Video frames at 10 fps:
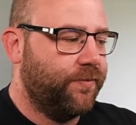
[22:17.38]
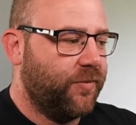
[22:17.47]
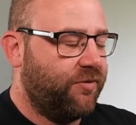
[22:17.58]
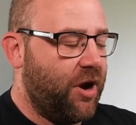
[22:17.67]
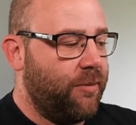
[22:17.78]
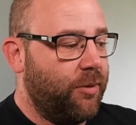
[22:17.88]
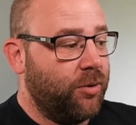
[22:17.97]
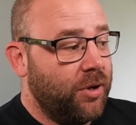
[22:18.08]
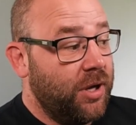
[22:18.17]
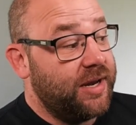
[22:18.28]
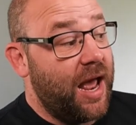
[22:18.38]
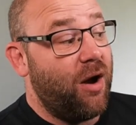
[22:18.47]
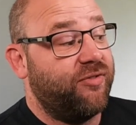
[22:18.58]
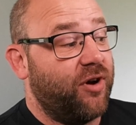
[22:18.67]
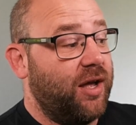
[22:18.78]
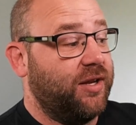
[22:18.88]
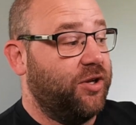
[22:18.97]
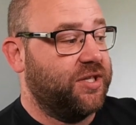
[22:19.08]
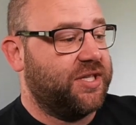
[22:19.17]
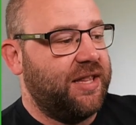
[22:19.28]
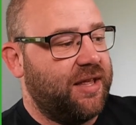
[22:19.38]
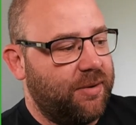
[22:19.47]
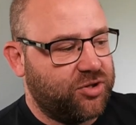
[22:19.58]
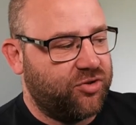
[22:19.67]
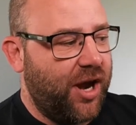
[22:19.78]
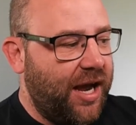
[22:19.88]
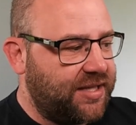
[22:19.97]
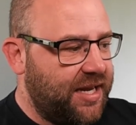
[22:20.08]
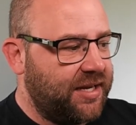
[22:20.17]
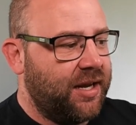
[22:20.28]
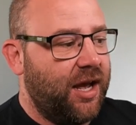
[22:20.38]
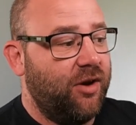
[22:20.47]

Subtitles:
variable. Now, you can see that it was created.